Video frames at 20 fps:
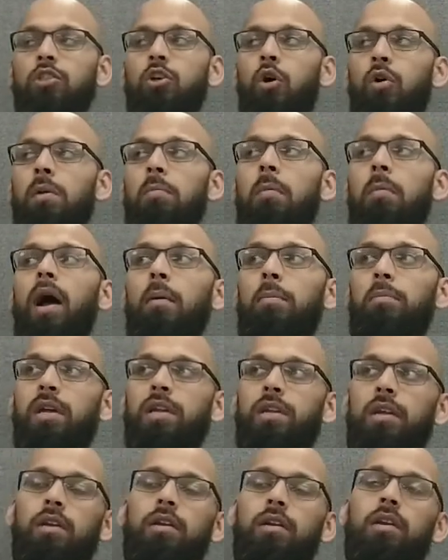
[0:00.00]
So in my
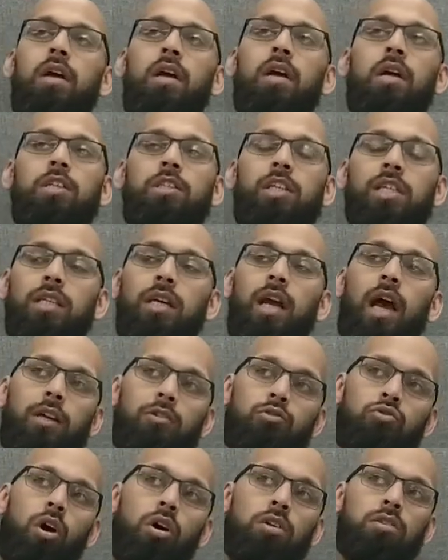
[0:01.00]
opinion, Jessica
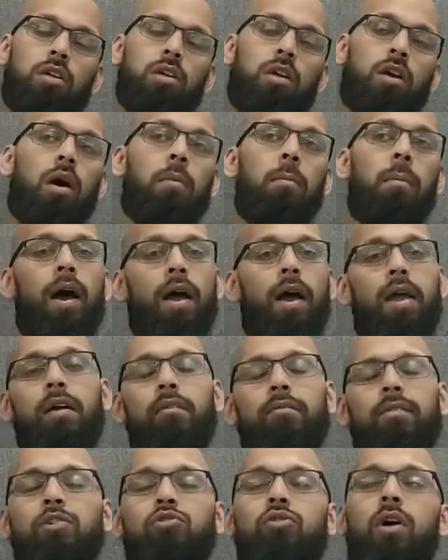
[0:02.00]
Andrade's going to come out
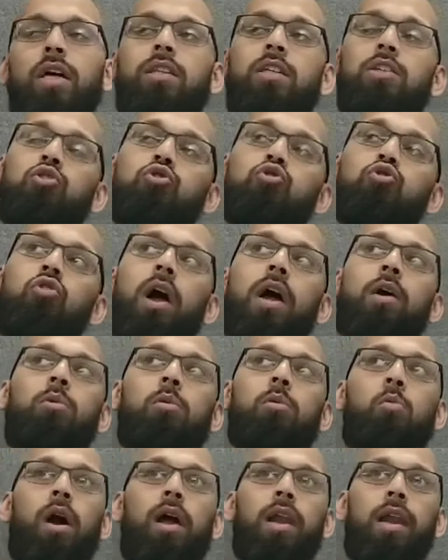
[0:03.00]
here and try to
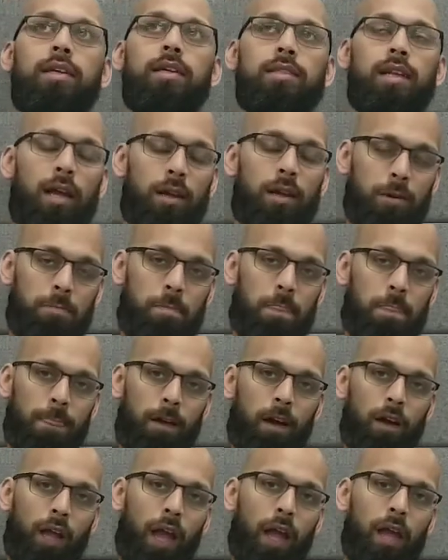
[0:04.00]
strike with Weili Zhang.
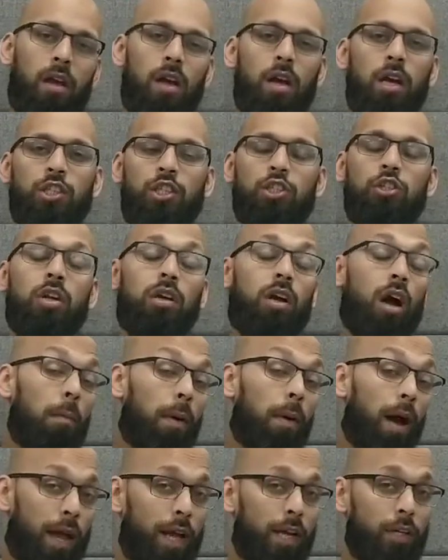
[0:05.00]
Okay, she's going to
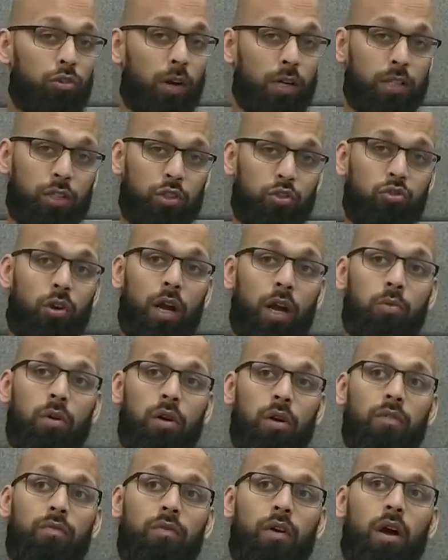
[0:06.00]
come out here and try to strike
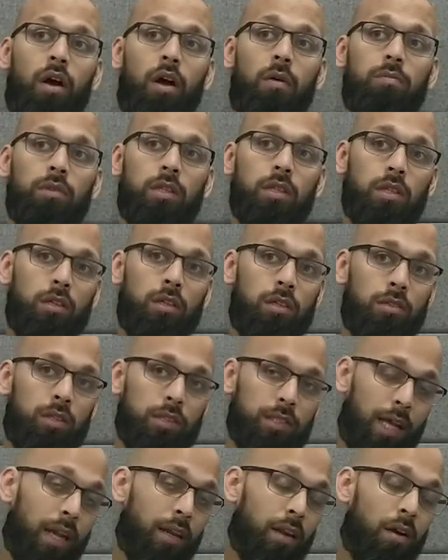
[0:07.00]
with the
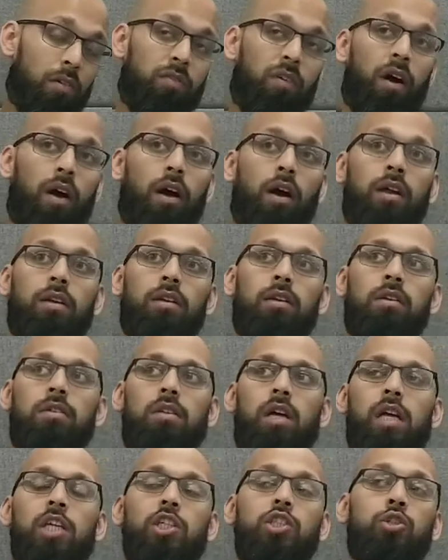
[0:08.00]
Sandow fighter.
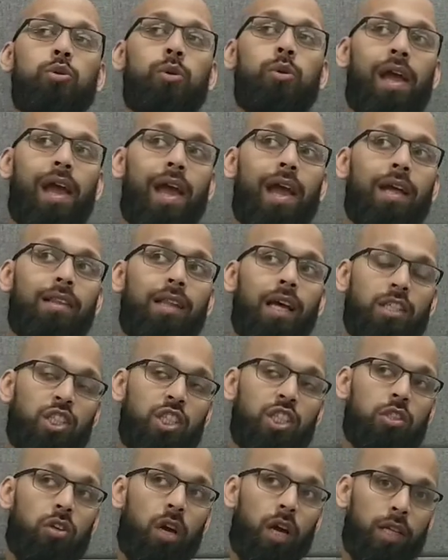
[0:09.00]
And the issue here that
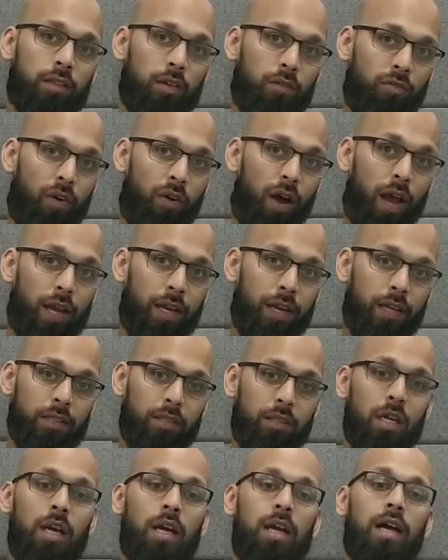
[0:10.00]
she's going to find
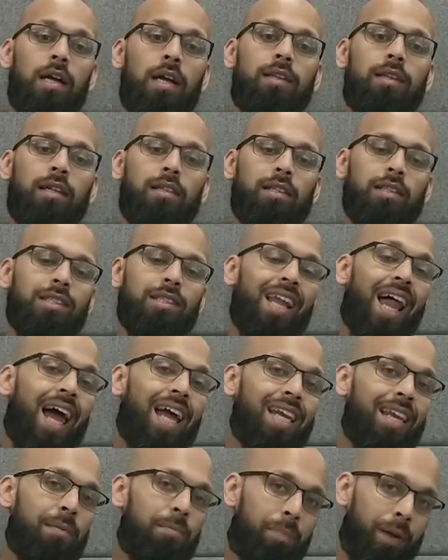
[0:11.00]
is that the
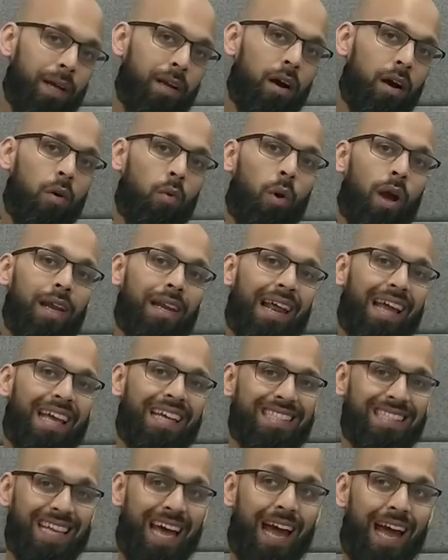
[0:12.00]
slightly bigger
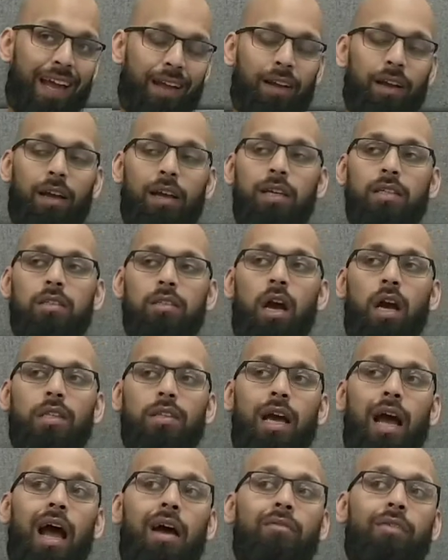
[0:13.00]
Weili Zhang is
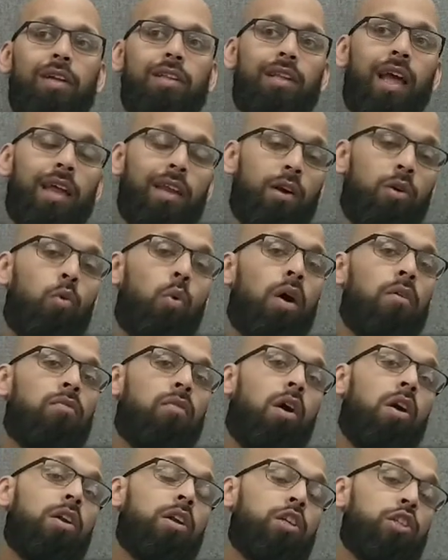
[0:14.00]
going to have a technical
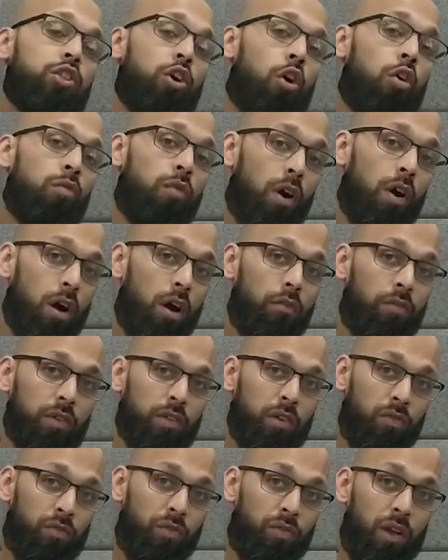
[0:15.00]
advantage over her
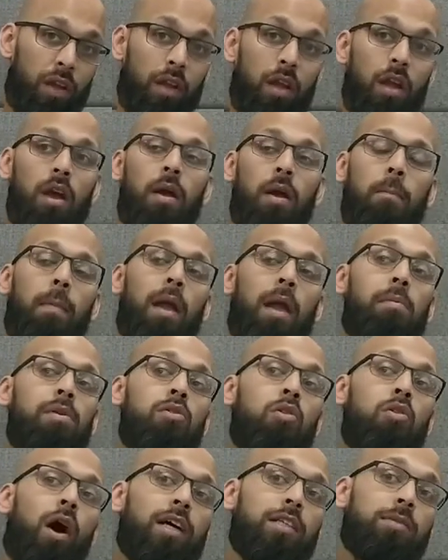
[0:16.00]
in the feet.
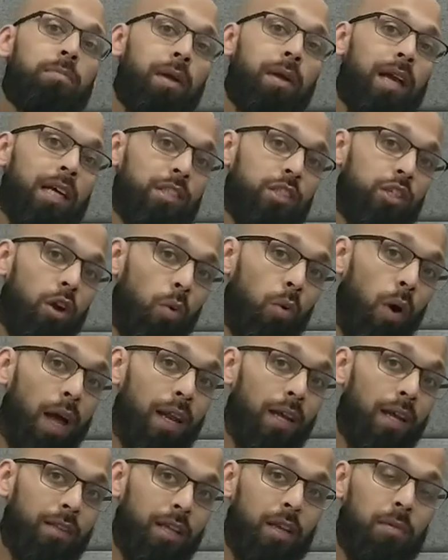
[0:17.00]
Maybe not as big as
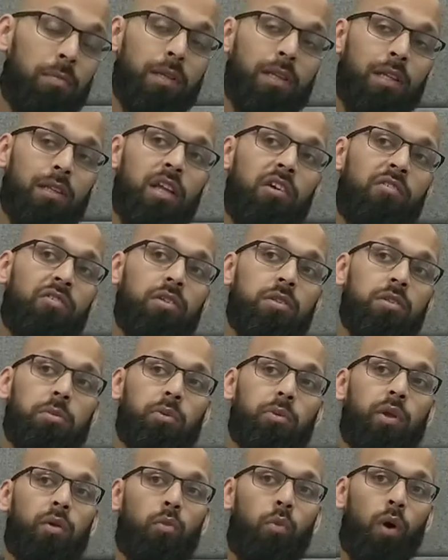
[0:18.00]
Joanna did, but the difference
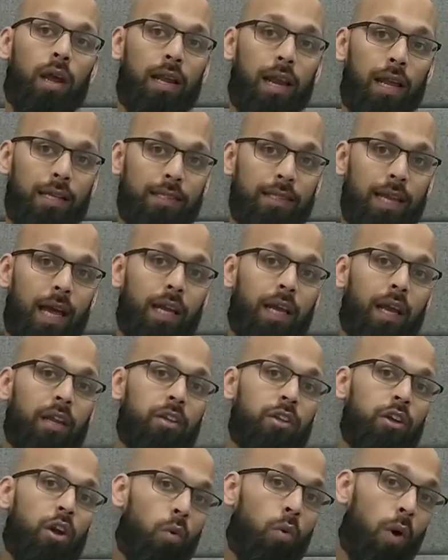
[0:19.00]
between Weili Zhang
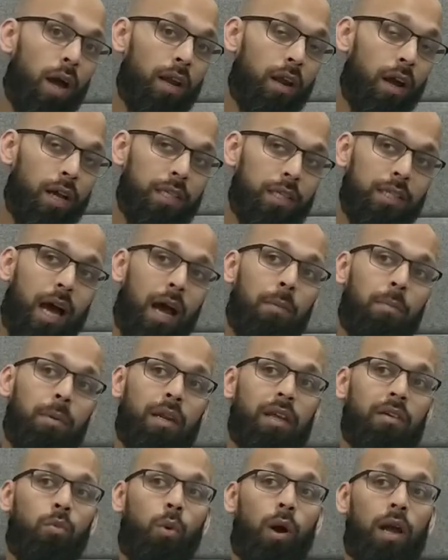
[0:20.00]
and Joanna is I
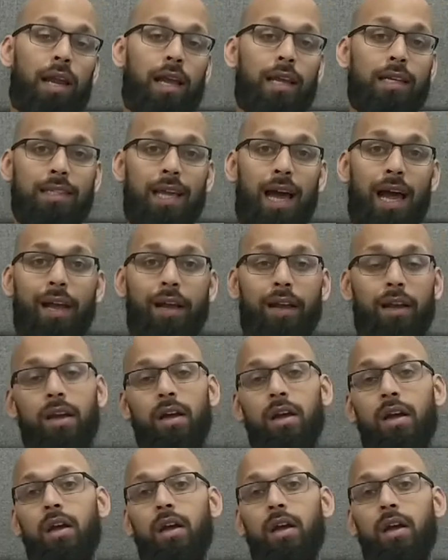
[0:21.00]
believe Weili Zhang